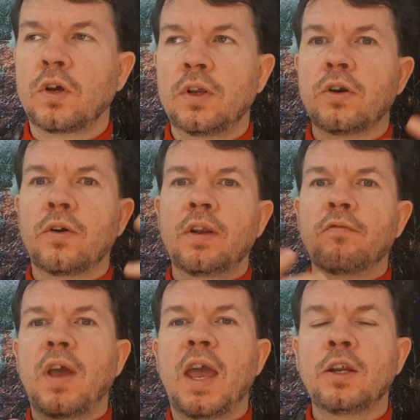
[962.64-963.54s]
you're
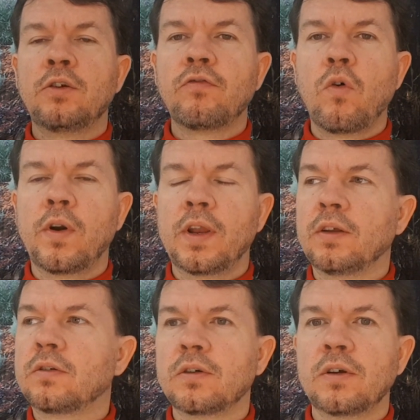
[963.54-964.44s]
in age
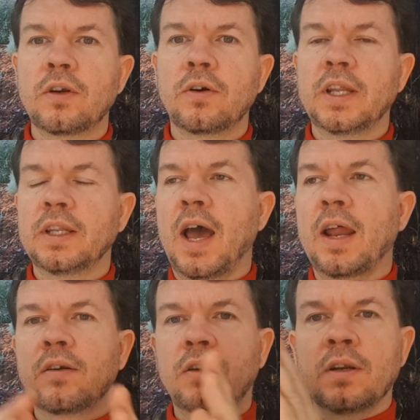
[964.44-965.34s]
40, so you're in
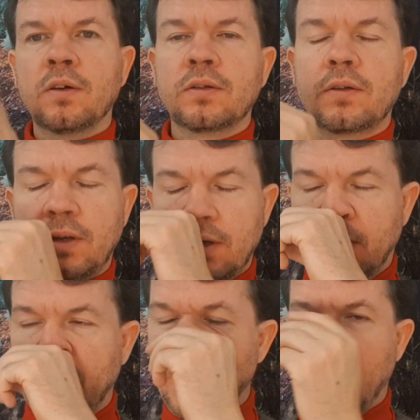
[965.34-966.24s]
that, so you're
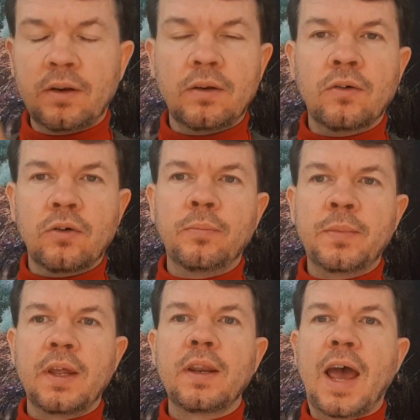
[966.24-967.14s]
in that group
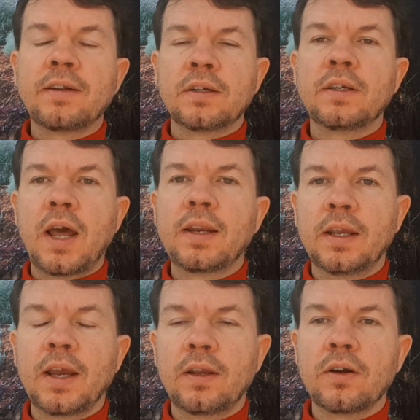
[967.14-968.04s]
that hasn't done it
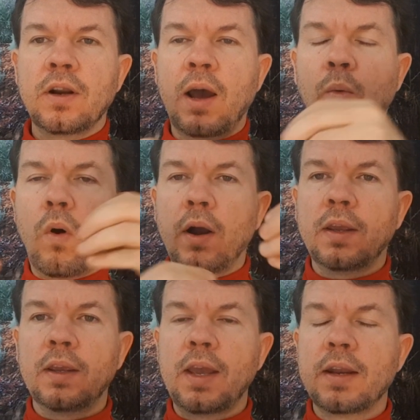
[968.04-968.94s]
yet. You're not
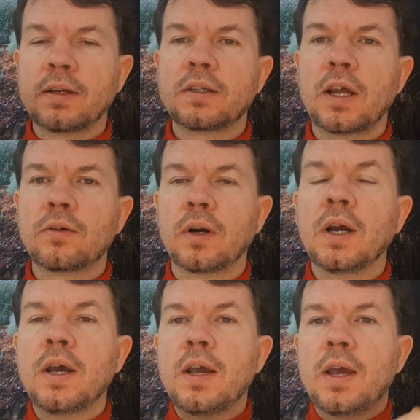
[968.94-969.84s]
walking yet, etc.
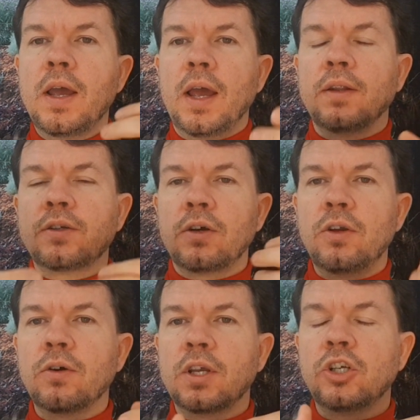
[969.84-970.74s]
And so
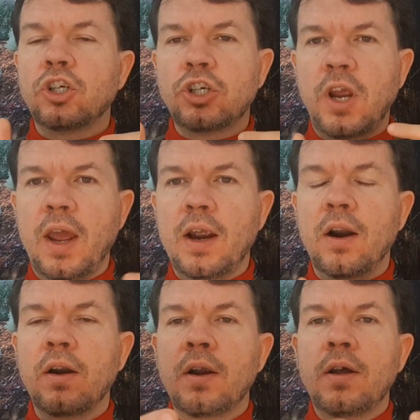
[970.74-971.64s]
you can
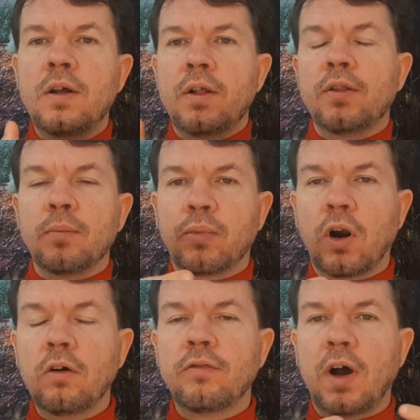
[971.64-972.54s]
share the
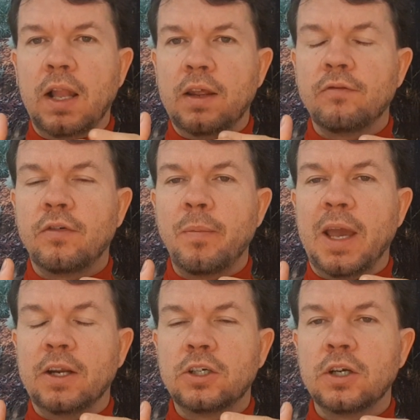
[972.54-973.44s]
profile
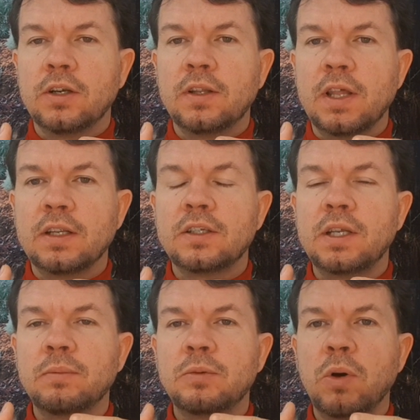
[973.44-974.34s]
information that
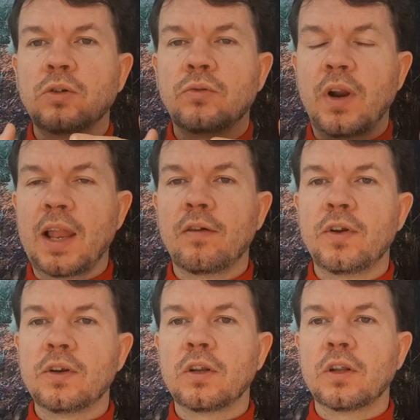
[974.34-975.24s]
seems most
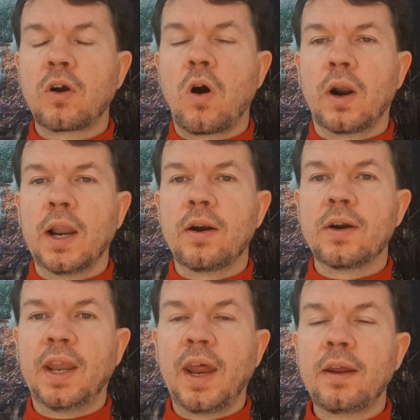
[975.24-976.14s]
relevant to the
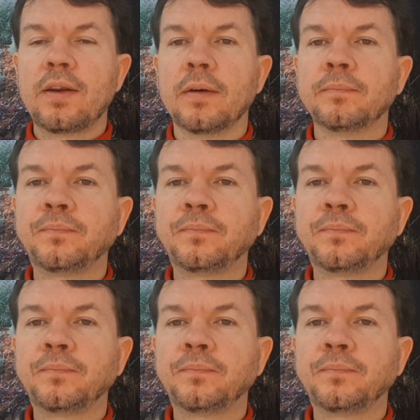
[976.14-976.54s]
corollary data.